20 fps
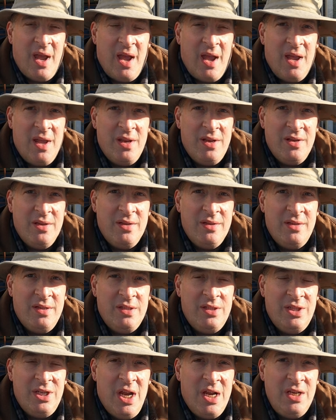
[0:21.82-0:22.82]
and
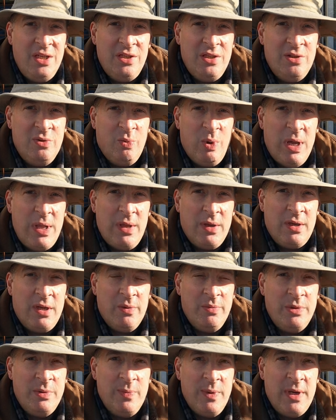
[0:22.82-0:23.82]
the change in the weather
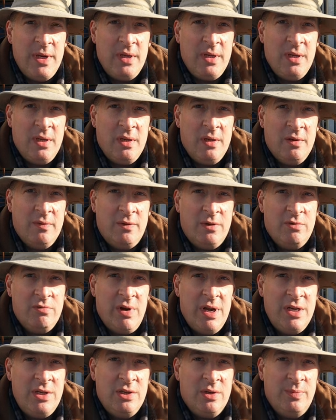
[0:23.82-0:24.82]
gives me a
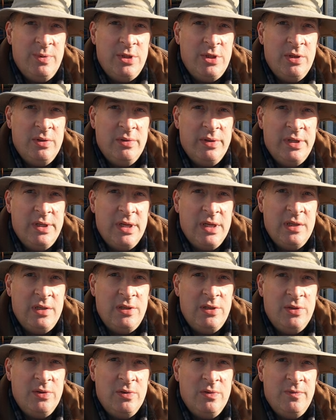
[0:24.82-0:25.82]
great opportunity
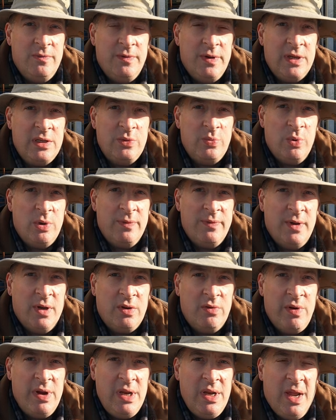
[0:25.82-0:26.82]
to fix one of
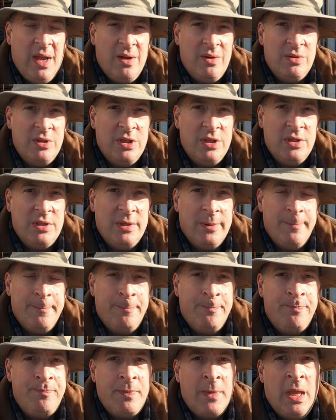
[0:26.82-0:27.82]
our greenhouses.
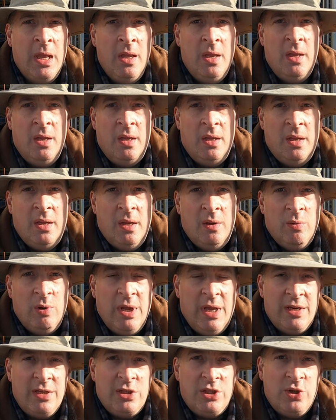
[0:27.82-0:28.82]

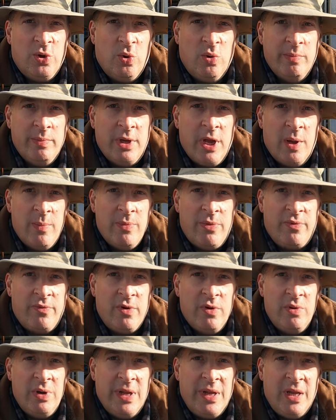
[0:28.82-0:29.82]
We had a storm come
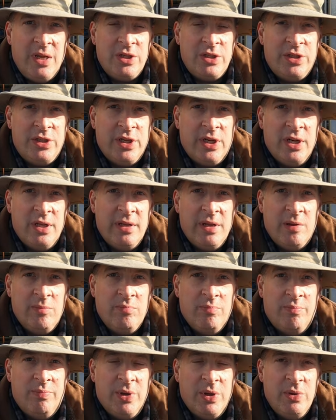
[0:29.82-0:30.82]
through last year
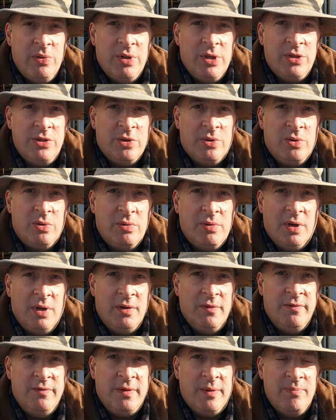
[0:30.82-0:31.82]
that blew the door
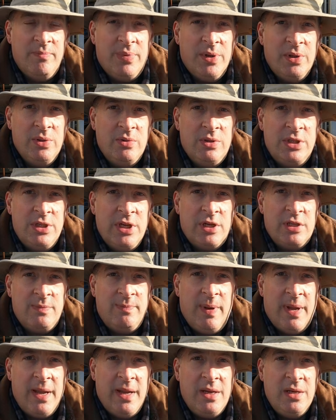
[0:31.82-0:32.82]
off and blew 6
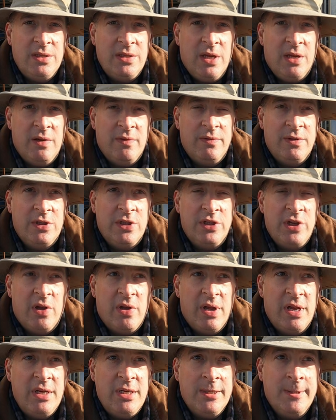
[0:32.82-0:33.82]
panes out of the
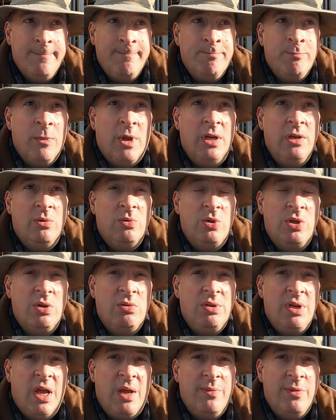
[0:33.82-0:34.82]
side and
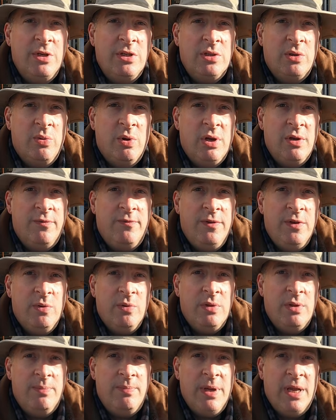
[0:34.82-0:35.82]
also damaged quite a
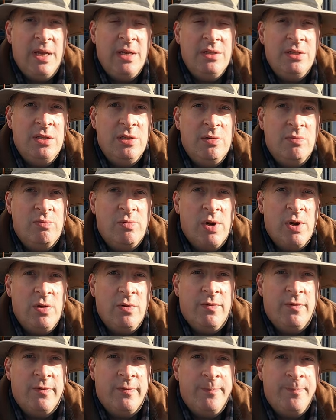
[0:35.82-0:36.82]
few of the panes in the
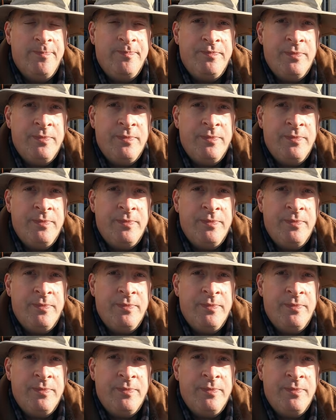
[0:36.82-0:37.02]
roof.